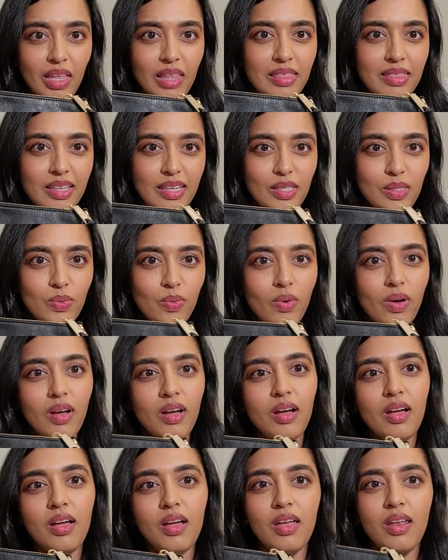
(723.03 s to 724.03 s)
this
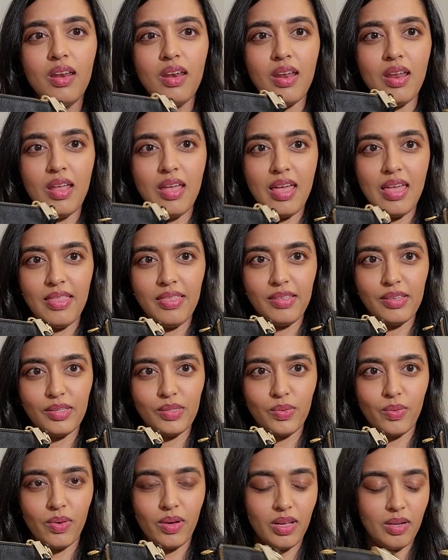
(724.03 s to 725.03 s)
one and
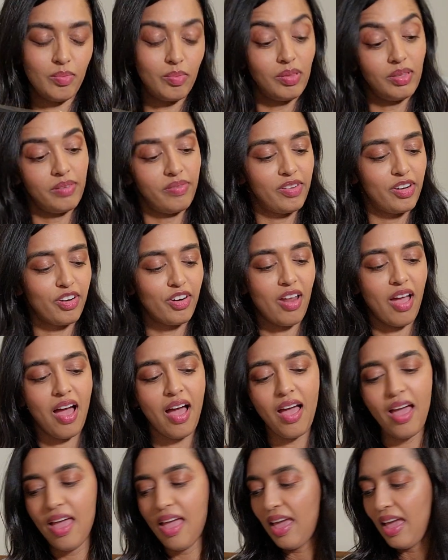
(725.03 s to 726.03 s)
this one, believe it or not.